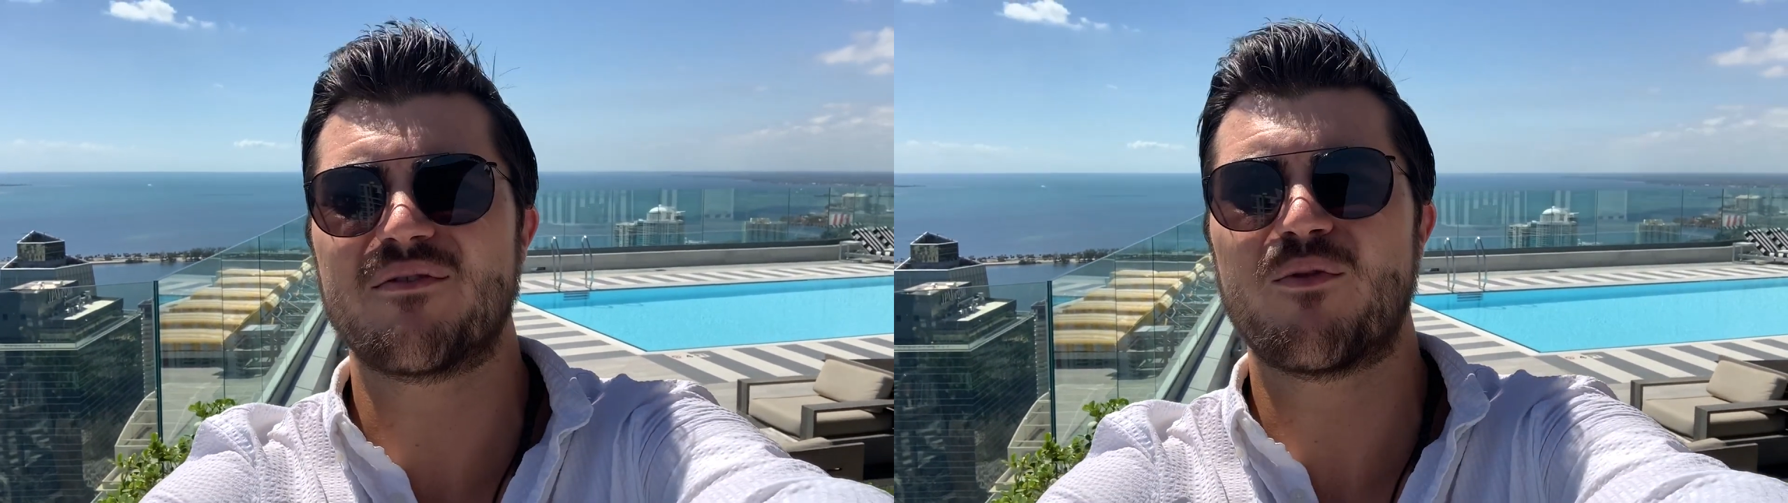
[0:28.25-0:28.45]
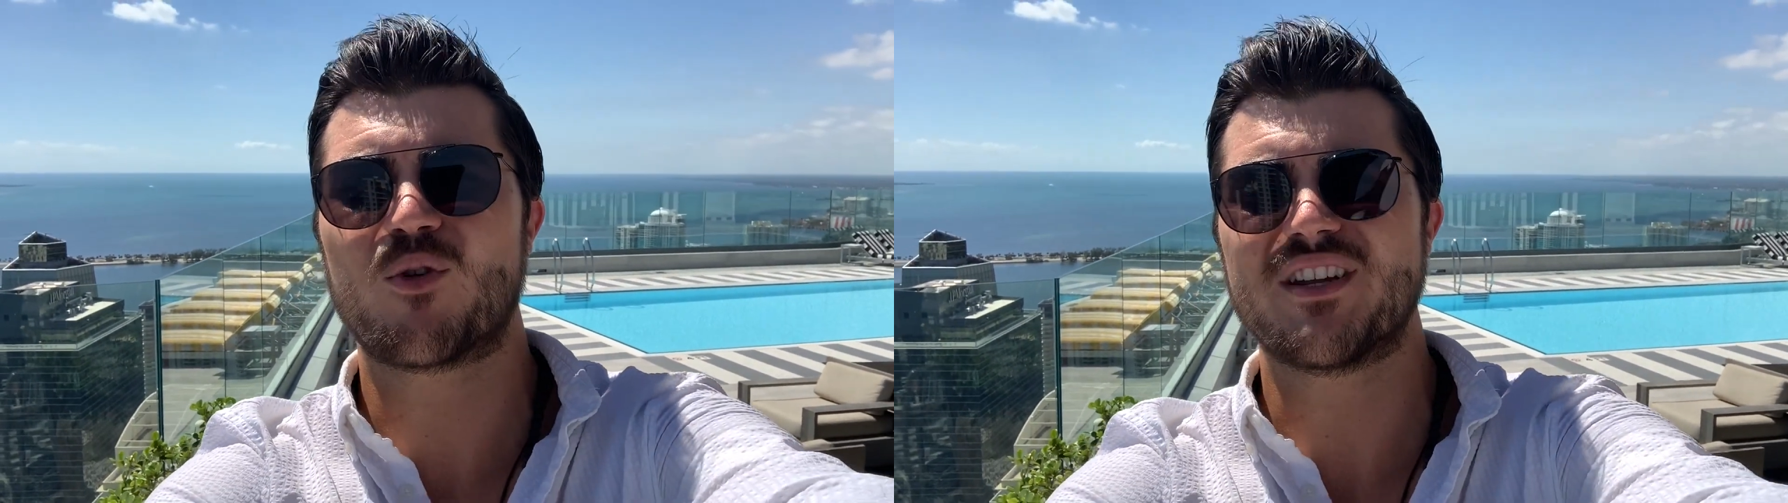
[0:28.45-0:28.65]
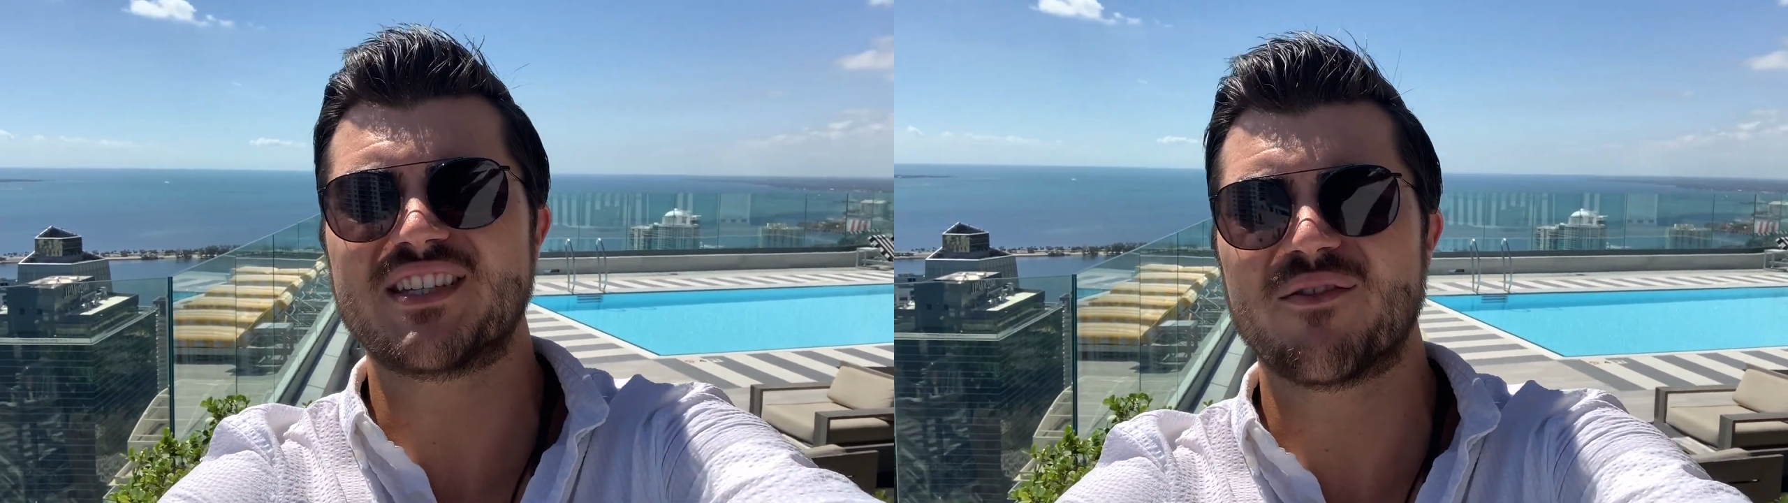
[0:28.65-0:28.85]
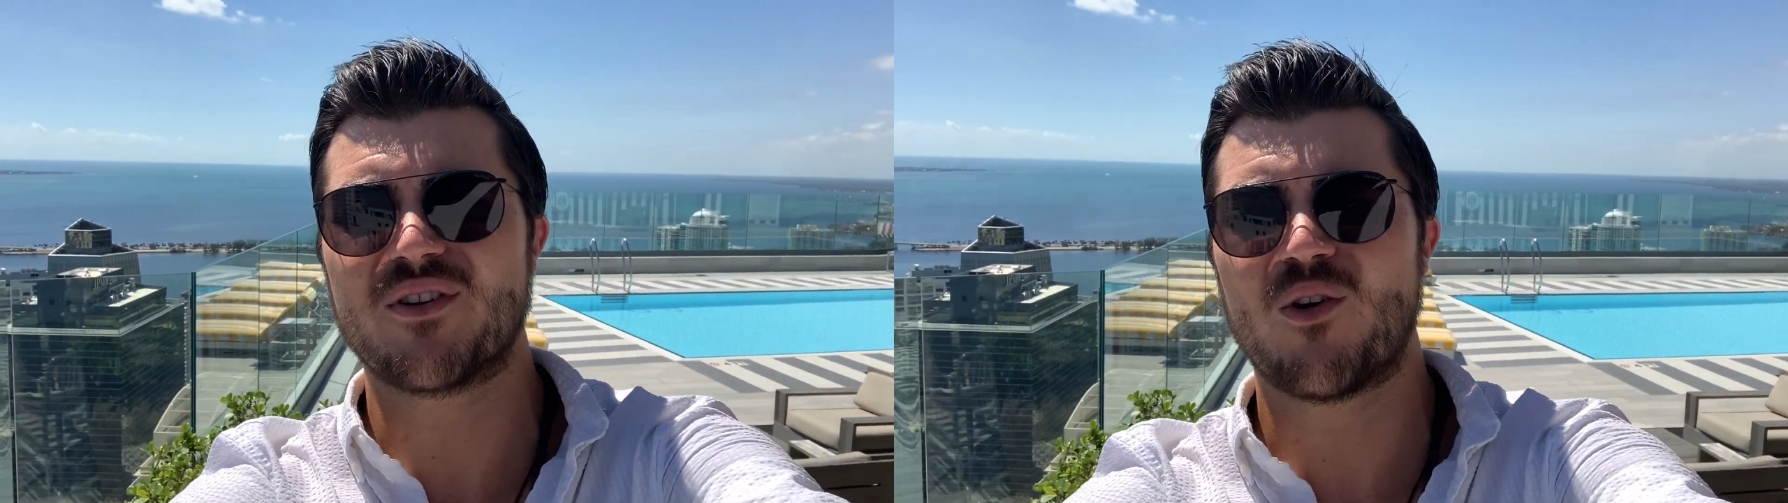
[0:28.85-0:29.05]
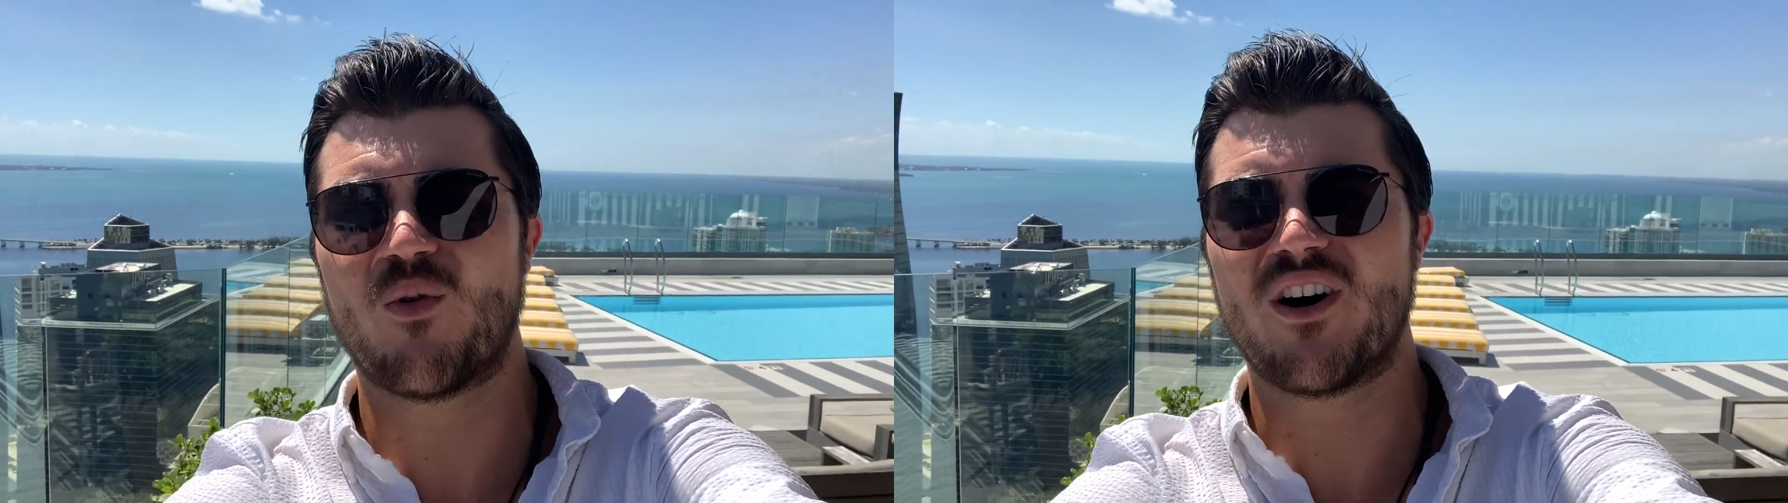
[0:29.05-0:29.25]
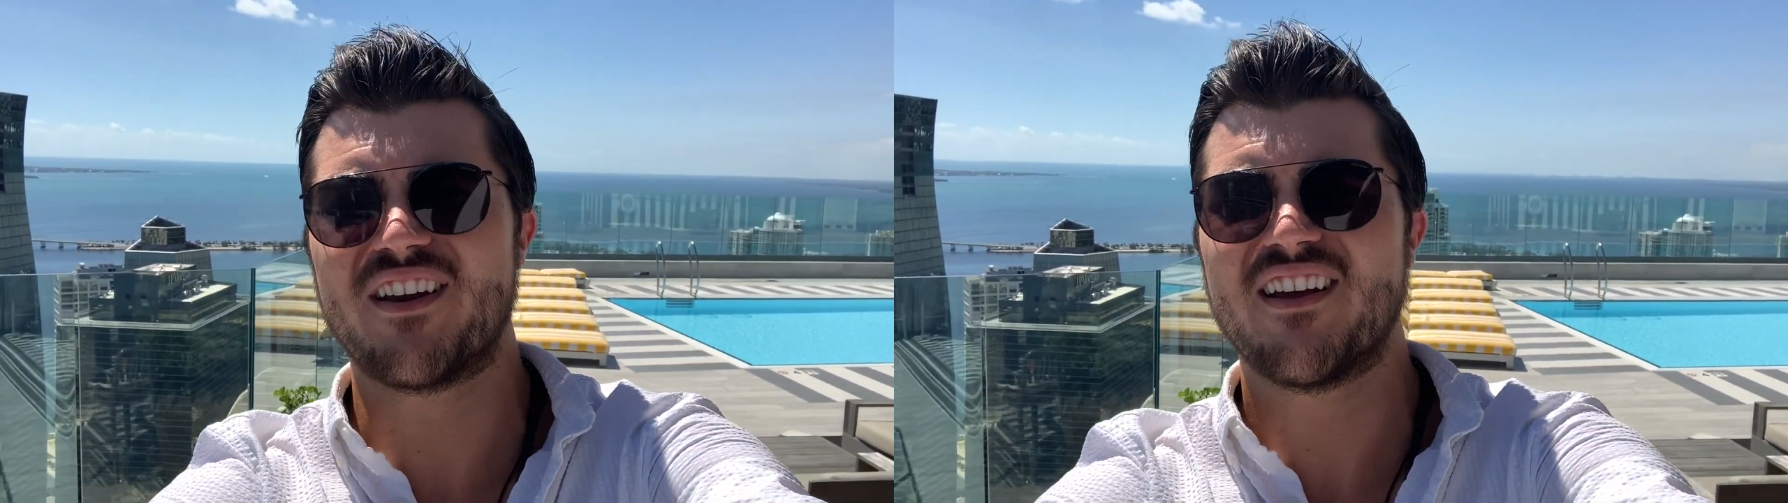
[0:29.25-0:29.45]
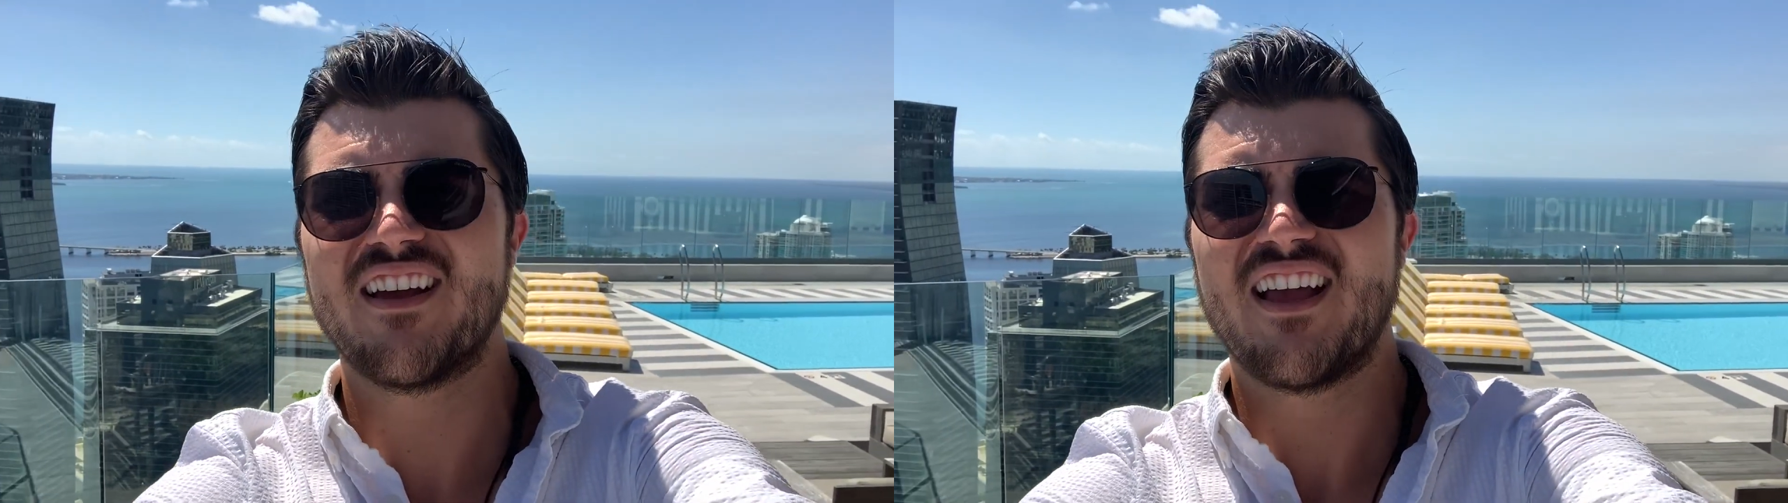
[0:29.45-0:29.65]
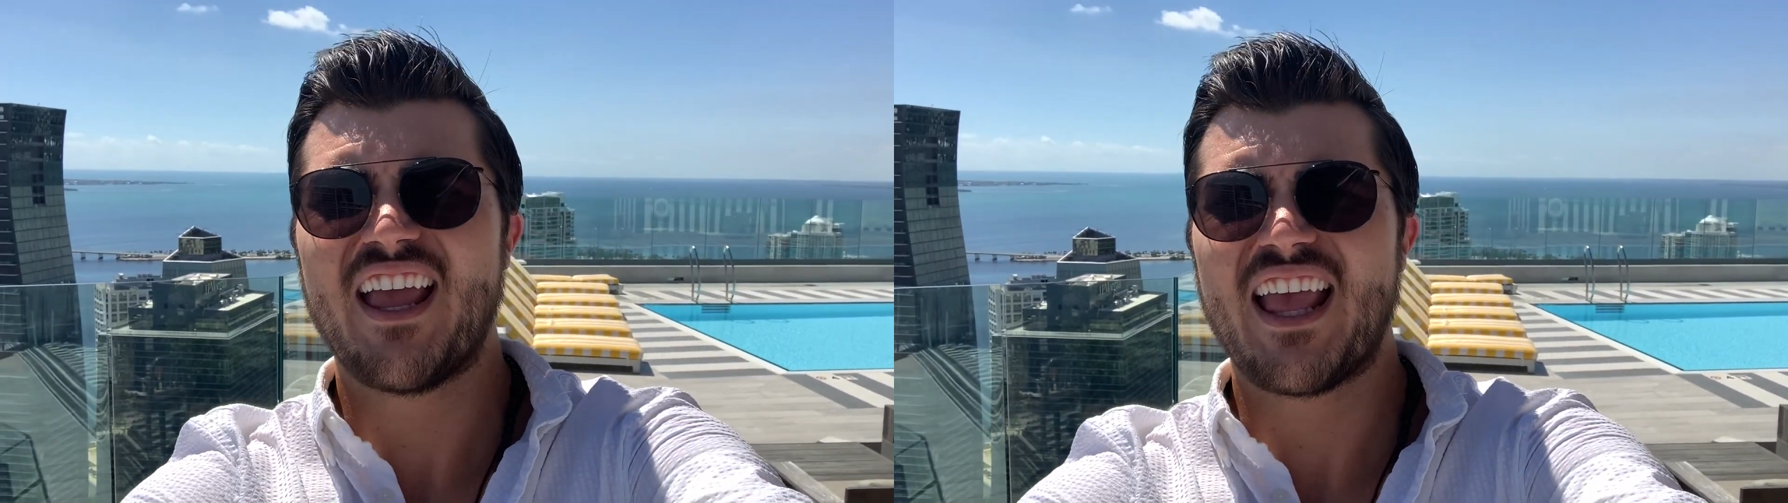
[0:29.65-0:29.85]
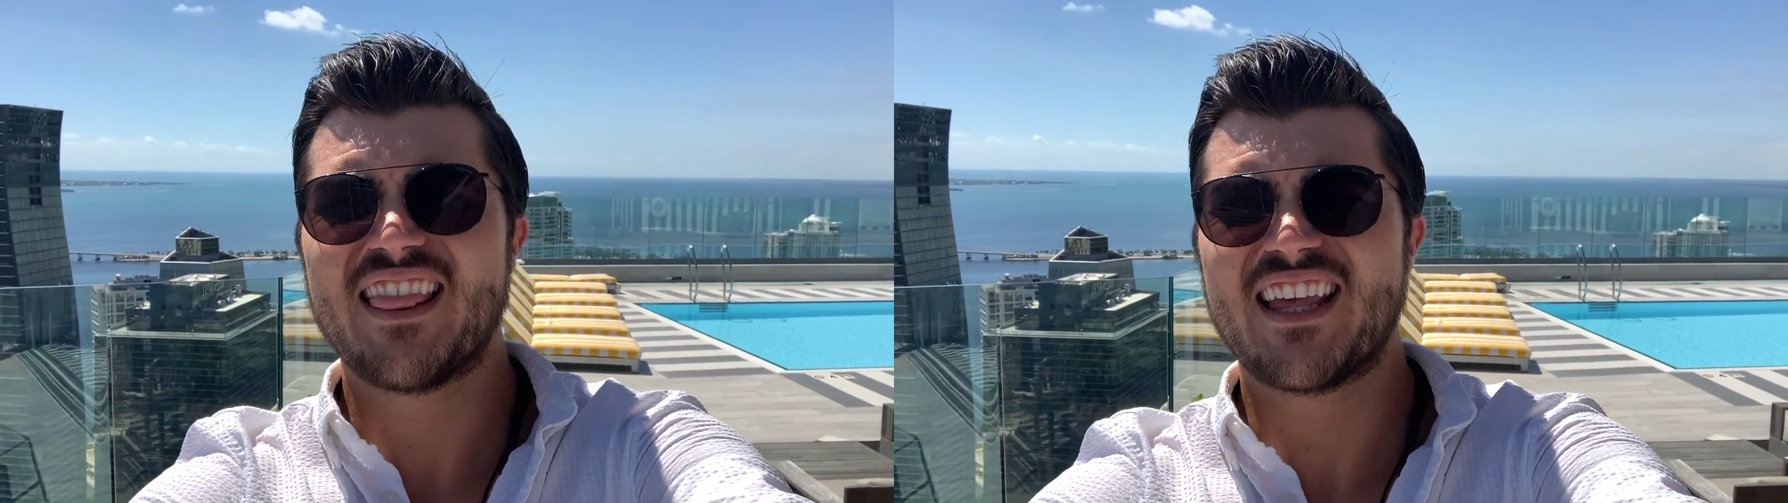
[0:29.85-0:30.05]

4701.